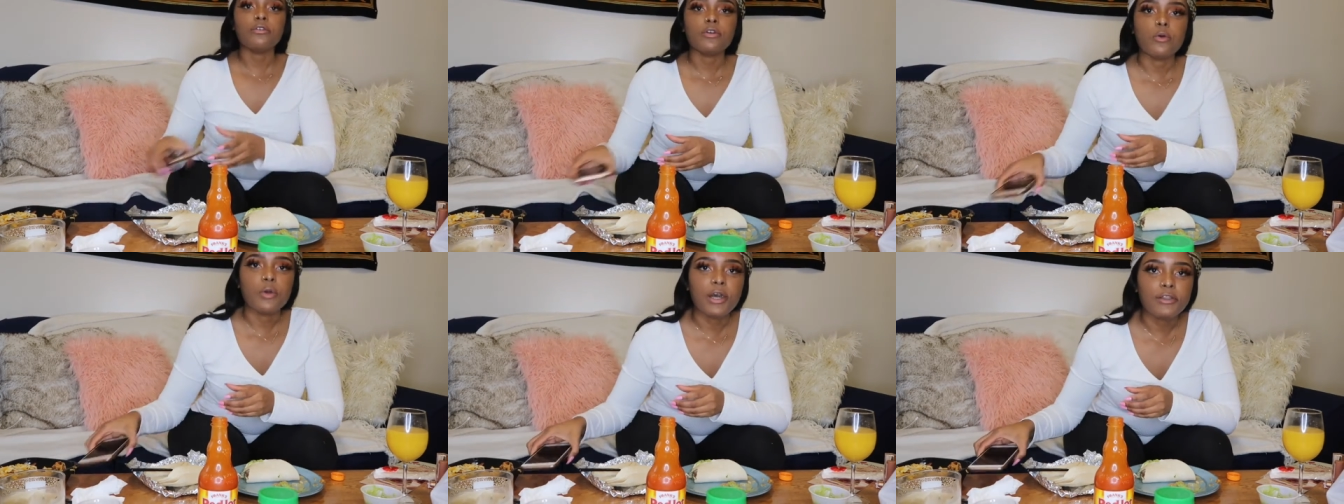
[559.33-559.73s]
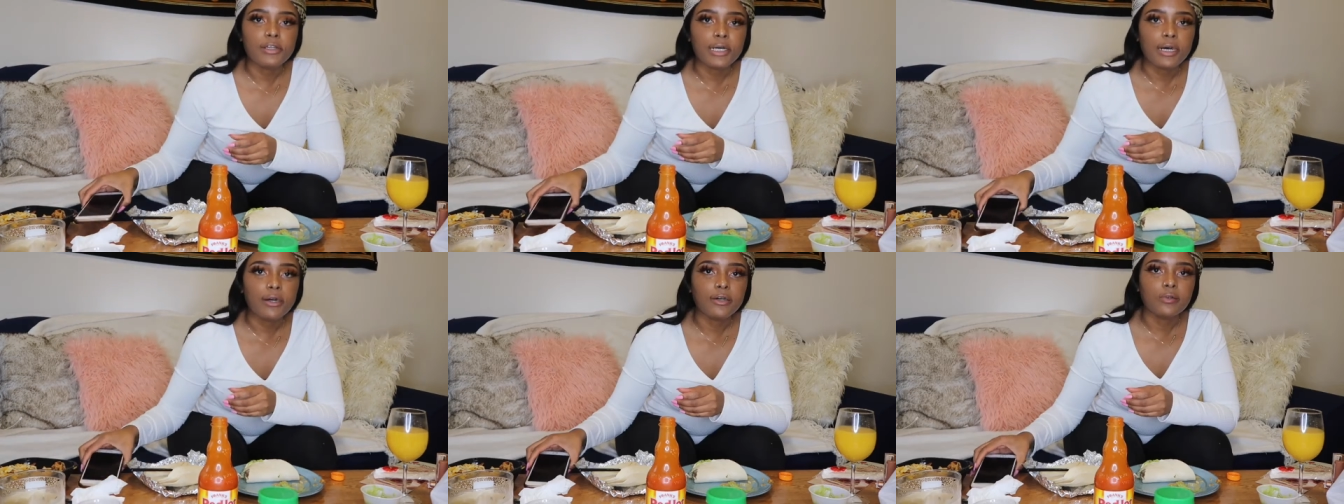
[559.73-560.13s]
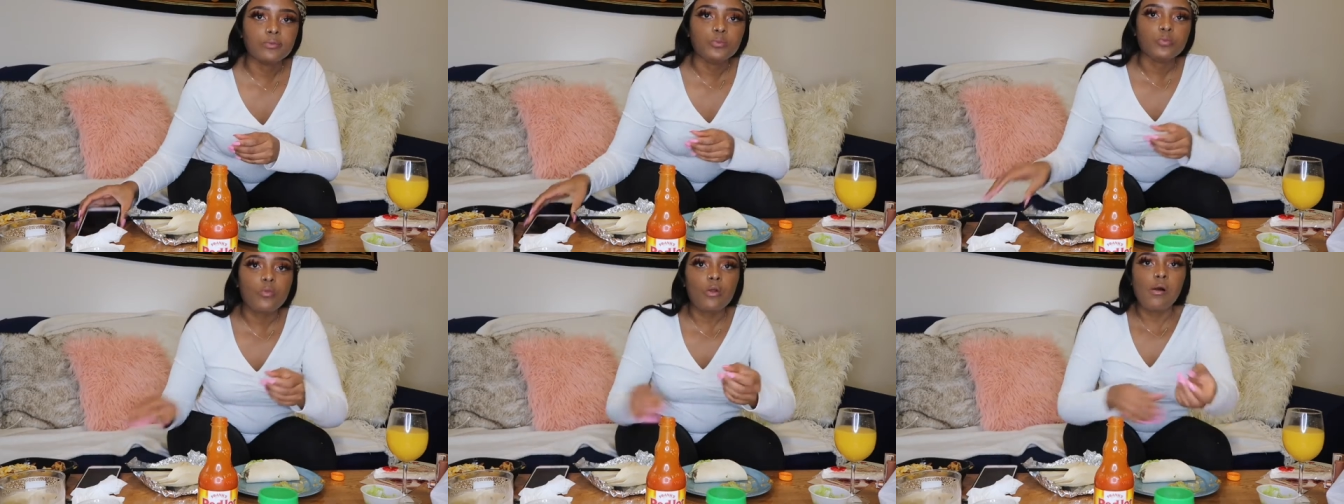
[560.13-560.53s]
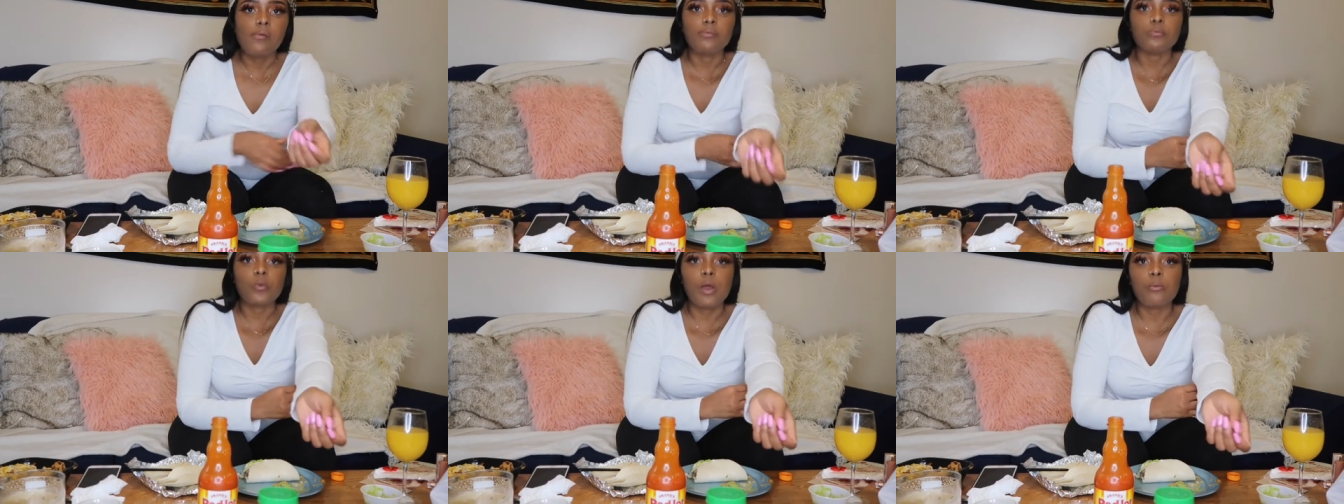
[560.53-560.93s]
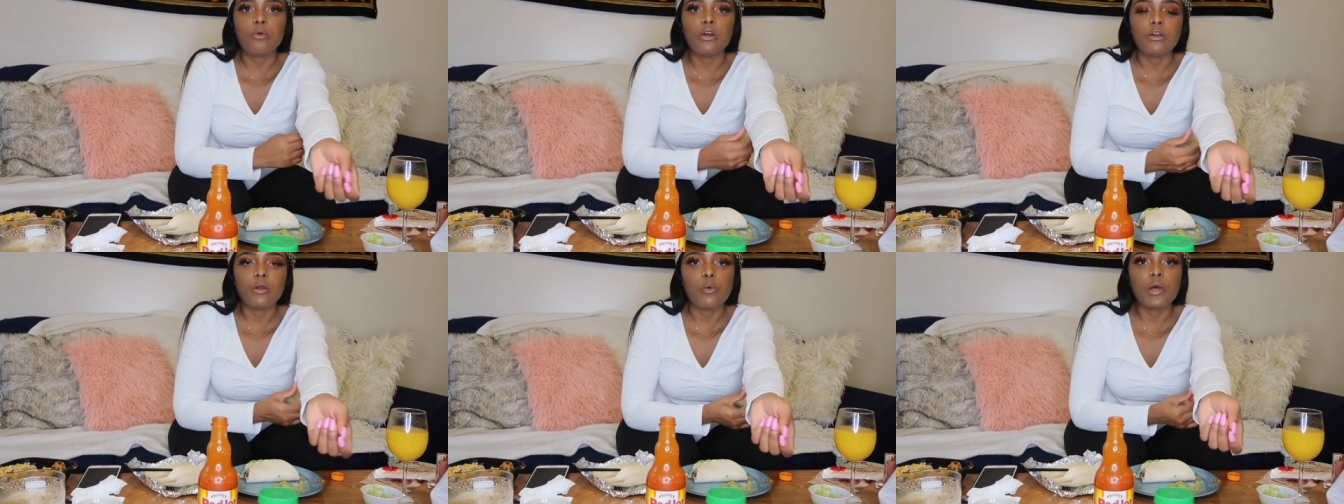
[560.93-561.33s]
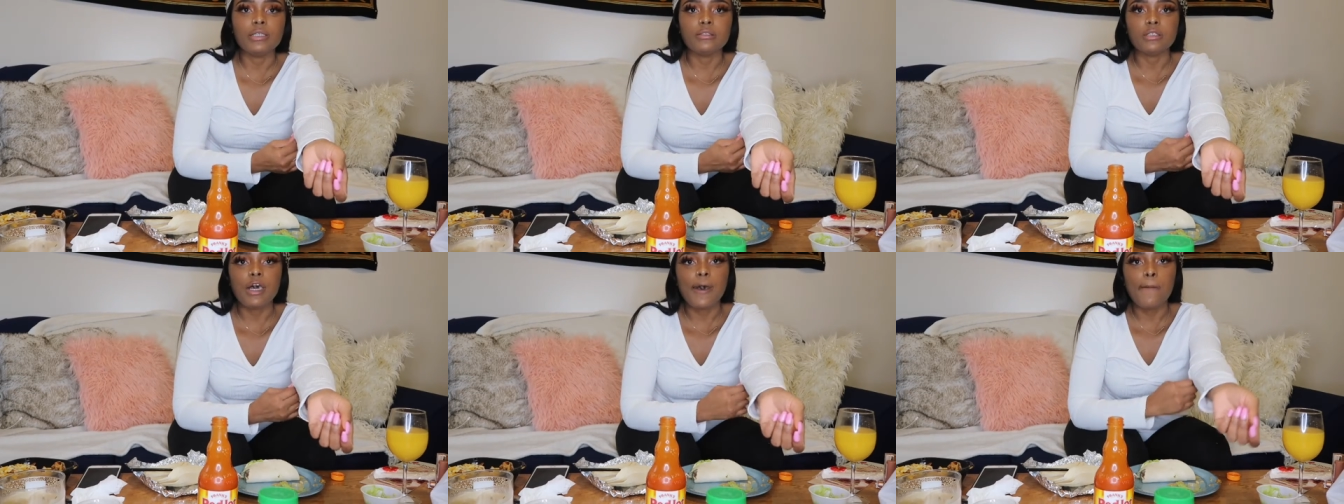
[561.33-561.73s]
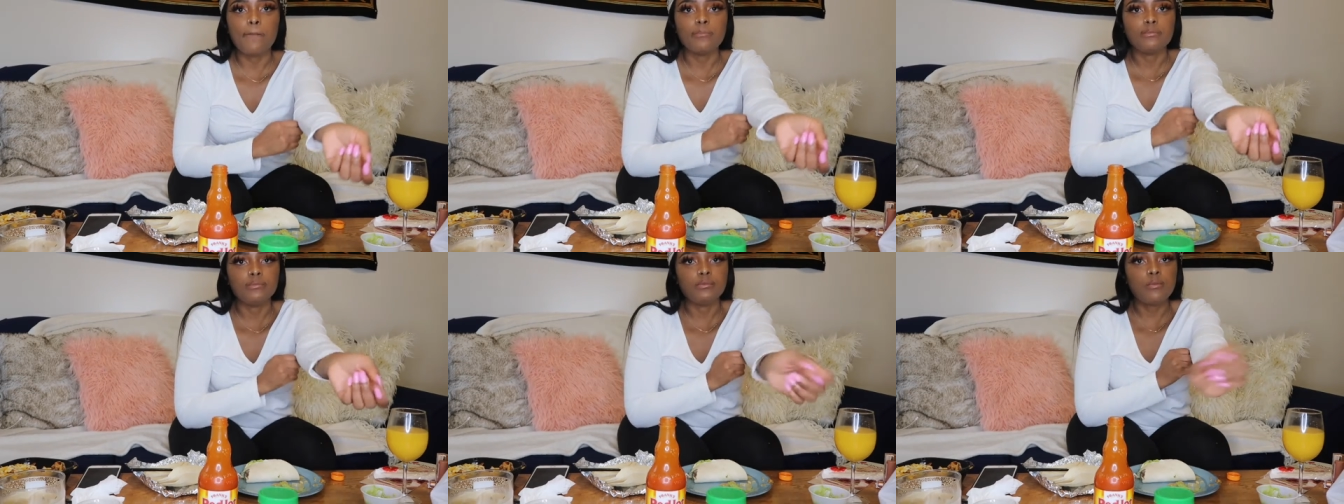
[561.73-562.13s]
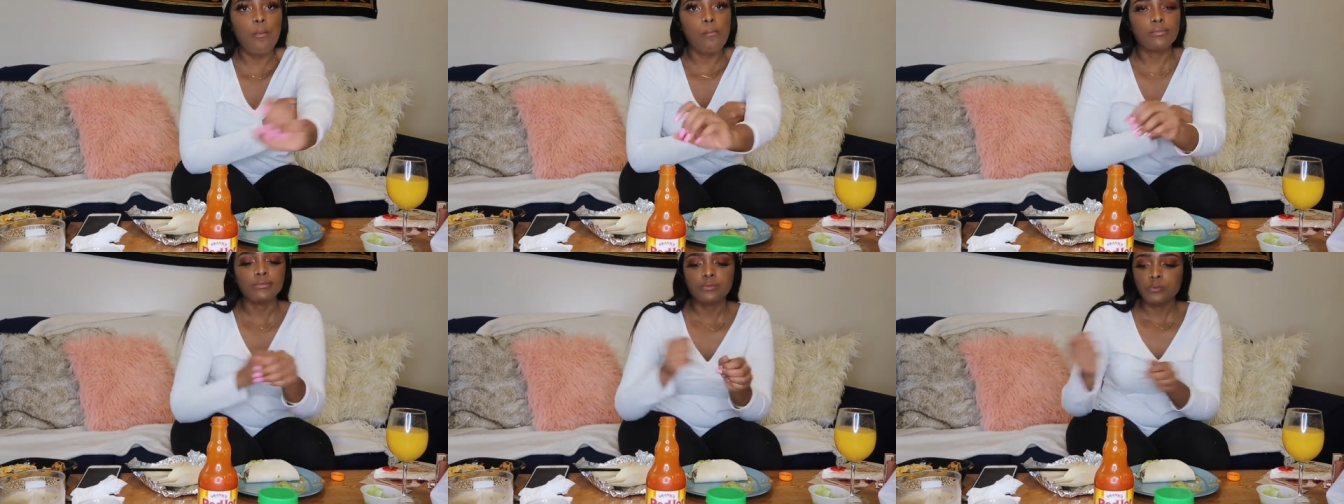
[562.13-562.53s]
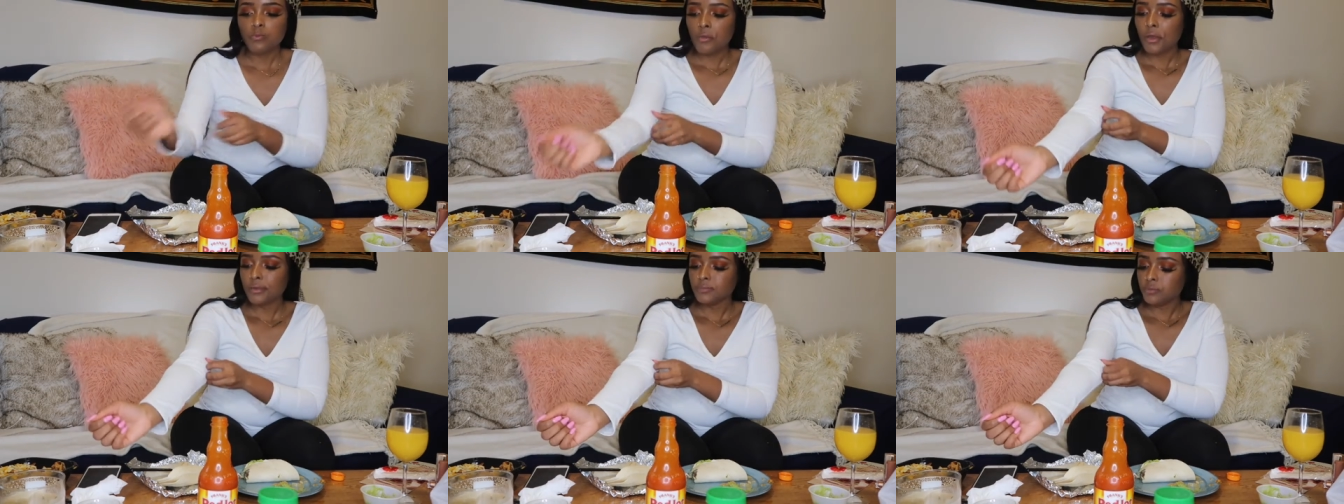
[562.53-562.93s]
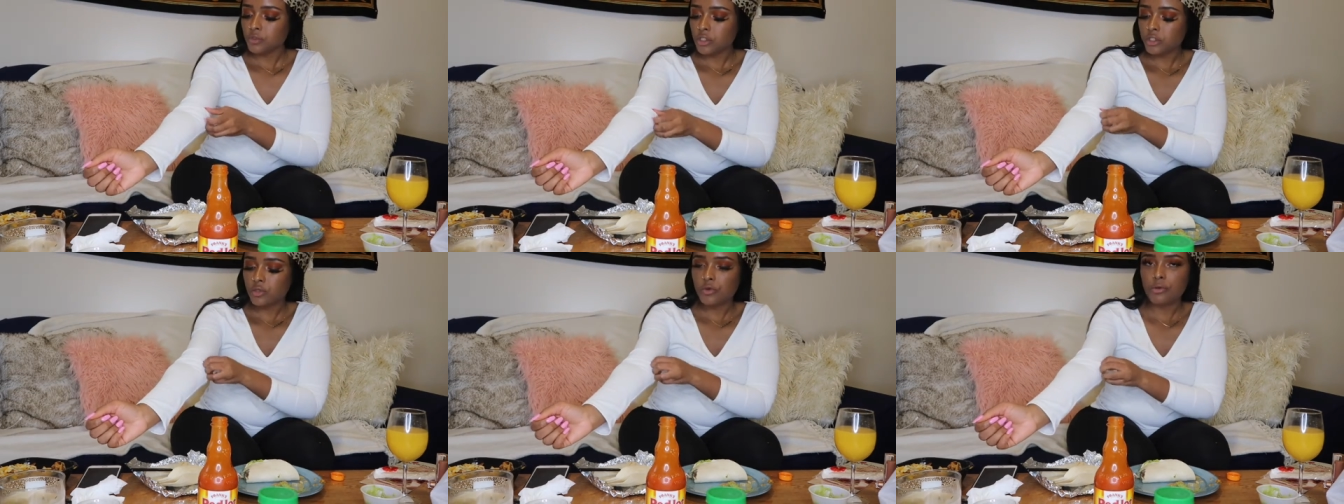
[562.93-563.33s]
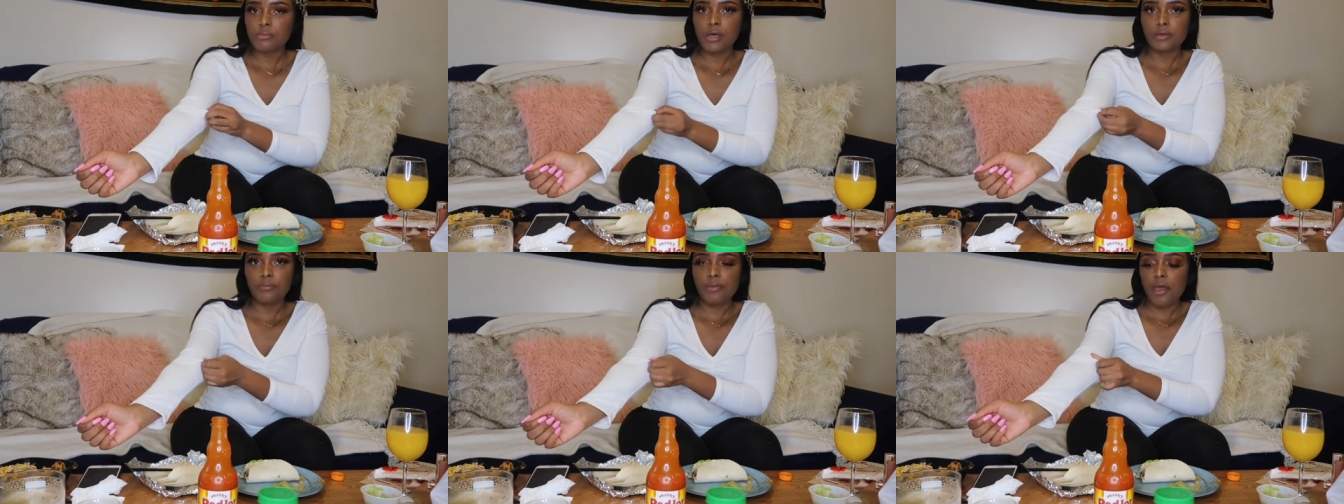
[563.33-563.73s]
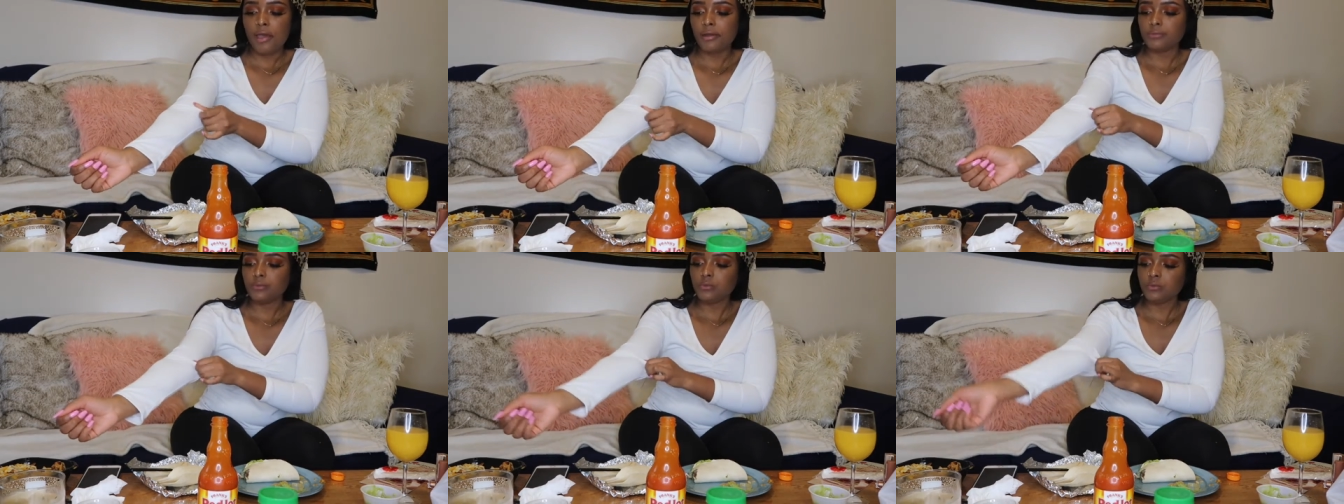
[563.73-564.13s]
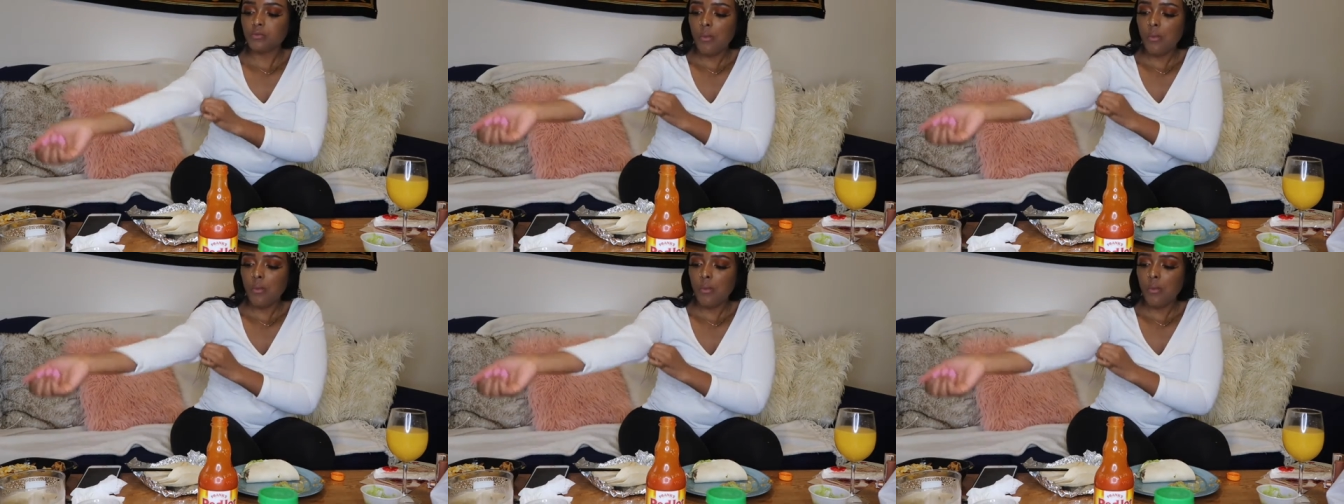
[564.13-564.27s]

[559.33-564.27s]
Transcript: don't know why the hell I'm wearing a white top to do a mukbang,